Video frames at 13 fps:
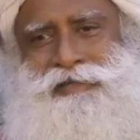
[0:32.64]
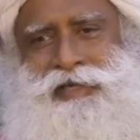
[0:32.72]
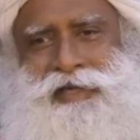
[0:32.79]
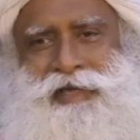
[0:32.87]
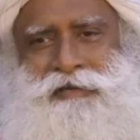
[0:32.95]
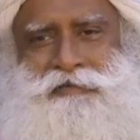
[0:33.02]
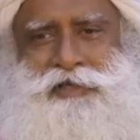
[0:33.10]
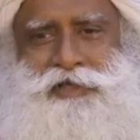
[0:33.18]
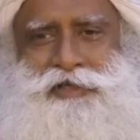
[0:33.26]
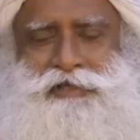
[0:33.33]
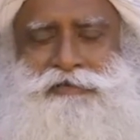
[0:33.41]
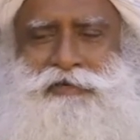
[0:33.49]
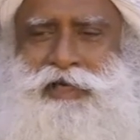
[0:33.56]
11 years
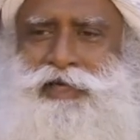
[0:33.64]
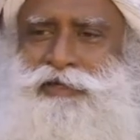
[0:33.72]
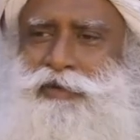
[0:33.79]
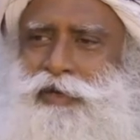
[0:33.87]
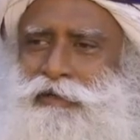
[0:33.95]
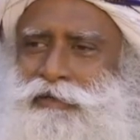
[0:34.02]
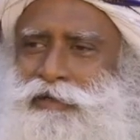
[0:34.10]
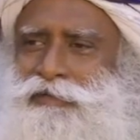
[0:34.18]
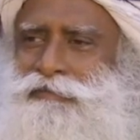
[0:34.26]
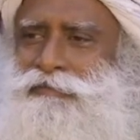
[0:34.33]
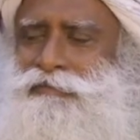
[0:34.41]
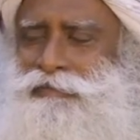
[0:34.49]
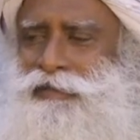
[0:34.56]
of age or even,
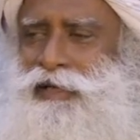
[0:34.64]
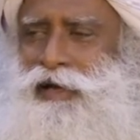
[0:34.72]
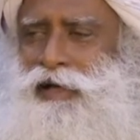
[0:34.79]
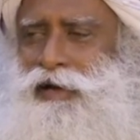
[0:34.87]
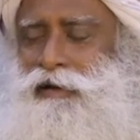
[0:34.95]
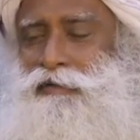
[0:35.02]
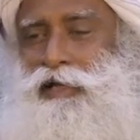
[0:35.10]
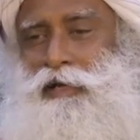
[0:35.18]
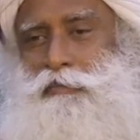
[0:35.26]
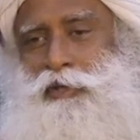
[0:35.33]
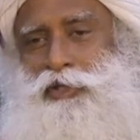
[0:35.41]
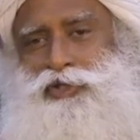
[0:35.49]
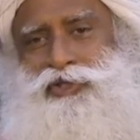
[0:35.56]
around that
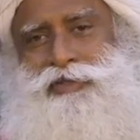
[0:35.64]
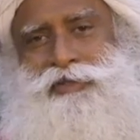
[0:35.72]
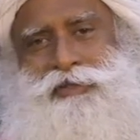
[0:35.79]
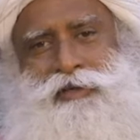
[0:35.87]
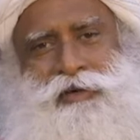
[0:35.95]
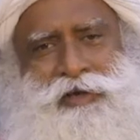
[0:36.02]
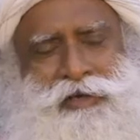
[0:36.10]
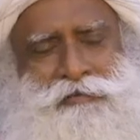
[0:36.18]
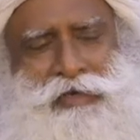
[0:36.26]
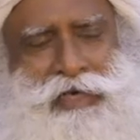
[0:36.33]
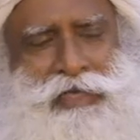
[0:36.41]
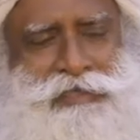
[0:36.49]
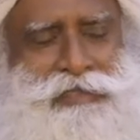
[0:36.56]
much or even
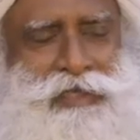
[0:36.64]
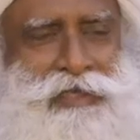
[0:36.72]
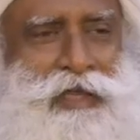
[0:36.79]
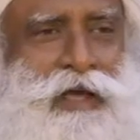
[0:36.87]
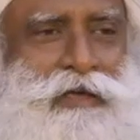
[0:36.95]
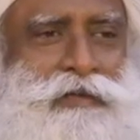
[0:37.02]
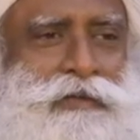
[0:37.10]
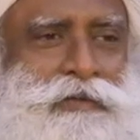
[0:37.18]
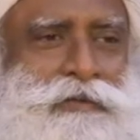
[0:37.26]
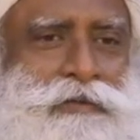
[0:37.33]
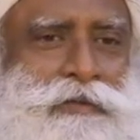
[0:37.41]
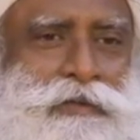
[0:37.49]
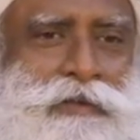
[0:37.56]
less than that,
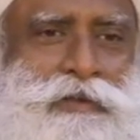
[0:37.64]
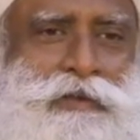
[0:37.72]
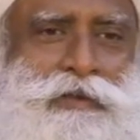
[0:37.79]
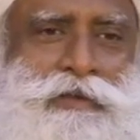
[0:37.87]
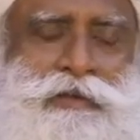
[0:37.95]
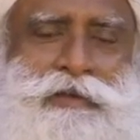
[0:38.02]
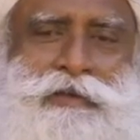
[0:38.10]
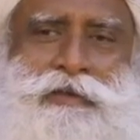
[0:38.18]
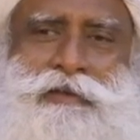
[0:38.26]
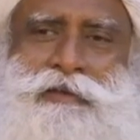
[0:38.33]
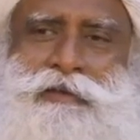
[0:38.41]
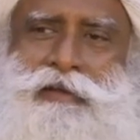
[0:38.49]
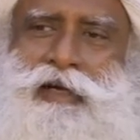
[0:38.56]

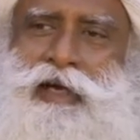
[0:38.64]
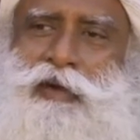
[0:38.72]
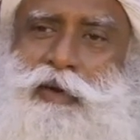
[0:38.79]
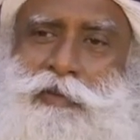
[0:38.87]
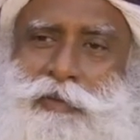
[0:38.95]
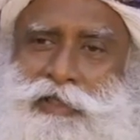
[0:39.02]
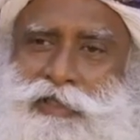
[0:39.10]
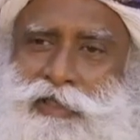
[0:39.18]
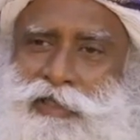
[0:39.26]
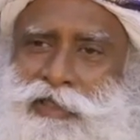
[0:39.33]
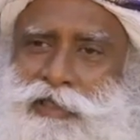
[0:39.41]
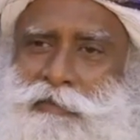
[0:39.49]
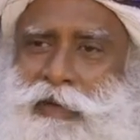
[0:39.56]
I always
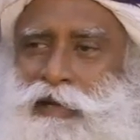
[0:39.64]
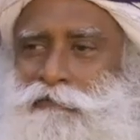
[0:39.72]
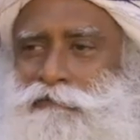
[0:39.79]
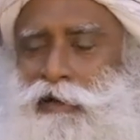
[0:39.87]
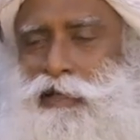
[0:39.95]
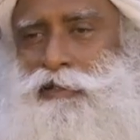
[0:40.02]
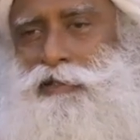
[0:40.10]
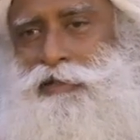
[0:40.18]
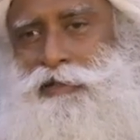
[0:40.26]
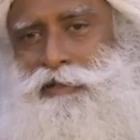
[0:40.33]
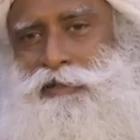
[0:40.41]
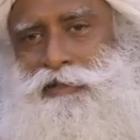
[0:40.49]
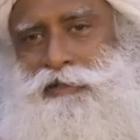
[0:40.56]
heard my
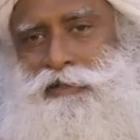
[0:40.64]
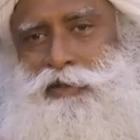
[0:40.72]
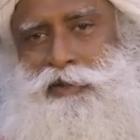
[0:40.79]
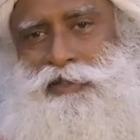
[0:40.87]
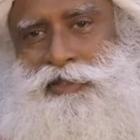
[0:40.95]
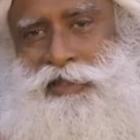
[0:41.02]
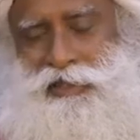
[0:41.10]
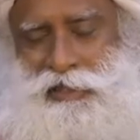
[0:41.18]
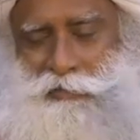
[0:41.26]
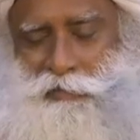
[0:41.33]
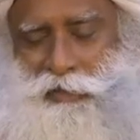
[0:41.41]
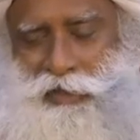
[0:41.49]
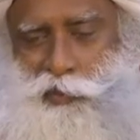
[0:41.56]
father constantly
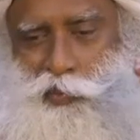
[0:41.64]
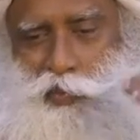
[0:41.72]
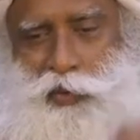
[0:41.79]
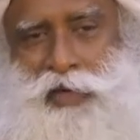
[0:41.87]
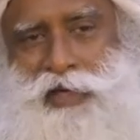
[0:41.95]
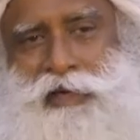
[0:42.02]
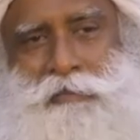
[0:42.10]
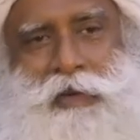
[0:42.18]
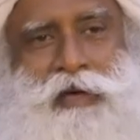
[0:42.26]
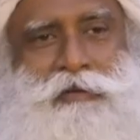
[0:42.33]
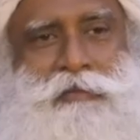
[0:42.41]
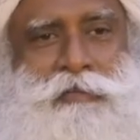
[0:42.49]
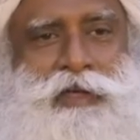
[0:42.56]
being worried
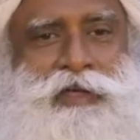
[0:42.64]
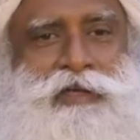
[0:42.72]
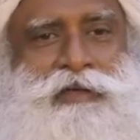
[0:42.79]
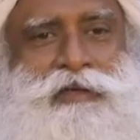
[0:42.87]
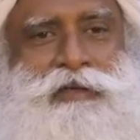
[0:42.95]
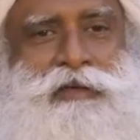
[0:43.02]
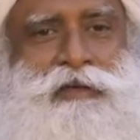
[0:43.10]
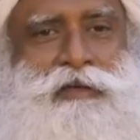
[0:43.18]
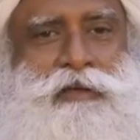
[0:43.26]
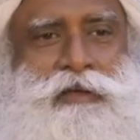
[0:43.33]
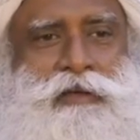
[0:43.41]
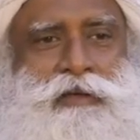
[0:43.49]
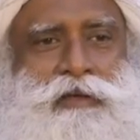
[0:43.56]
about me.
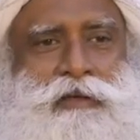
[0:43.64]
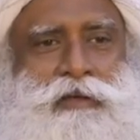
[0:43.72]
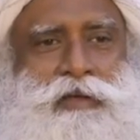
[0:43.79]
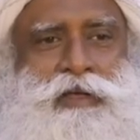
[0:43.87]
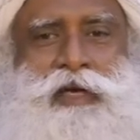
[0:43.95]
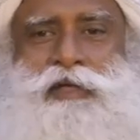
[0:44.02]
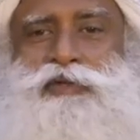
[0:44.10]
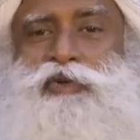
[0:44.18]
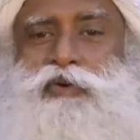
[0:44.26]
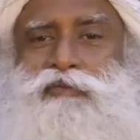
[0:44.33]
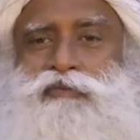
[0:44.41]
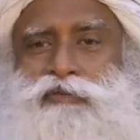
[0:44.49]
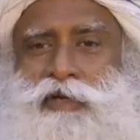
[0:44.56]
He has no
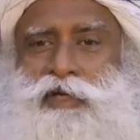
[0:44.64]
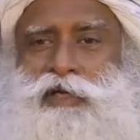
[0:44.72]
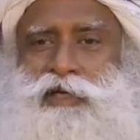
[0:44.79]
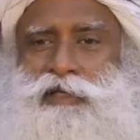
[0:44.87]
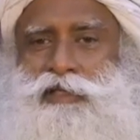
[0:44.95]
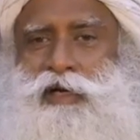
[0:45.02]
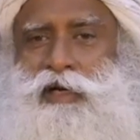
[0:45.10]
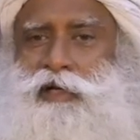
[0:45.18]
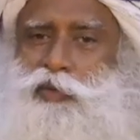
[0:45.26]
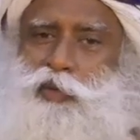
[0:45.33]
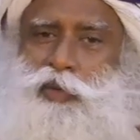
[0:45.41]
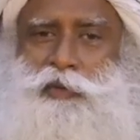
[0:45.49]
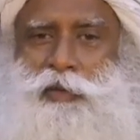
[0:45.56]
fear in his heart,
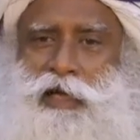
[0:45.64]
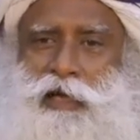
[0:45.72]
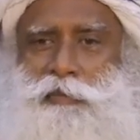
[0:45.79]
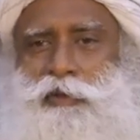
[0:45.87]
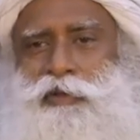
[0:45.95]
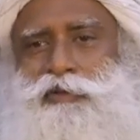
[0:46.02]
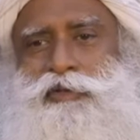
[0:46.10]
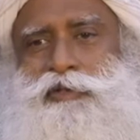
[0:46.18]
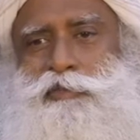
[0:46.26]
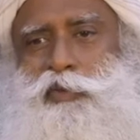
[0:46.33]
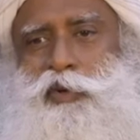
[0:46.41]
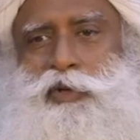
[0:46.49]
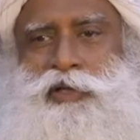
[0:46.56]
what will happen to this
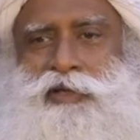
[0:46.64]
boy?